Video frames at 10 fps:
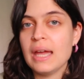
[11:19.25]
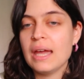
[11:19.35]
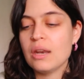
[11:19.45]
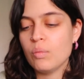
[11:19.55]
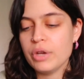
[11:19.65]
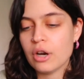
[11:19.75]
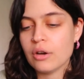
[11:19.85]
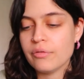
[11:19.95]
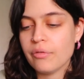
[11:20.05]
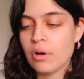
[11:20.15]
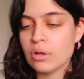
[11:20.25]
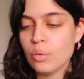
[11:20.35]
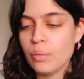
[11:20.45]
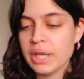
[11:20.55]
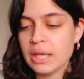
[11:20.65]
and we are
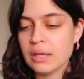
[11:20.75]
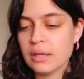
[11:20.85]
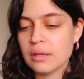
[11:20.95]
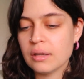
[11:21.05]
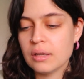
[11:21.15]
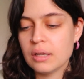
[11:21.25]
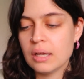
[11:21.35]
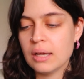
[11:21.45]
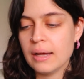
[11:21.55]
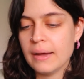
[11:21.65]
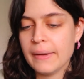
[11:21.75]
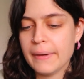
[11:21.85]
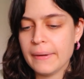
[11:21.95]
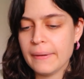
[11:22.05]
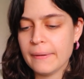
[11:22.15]
following
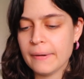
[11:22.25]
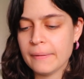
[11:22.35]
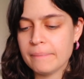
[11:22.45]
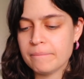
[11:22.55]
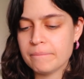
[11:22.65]
uh,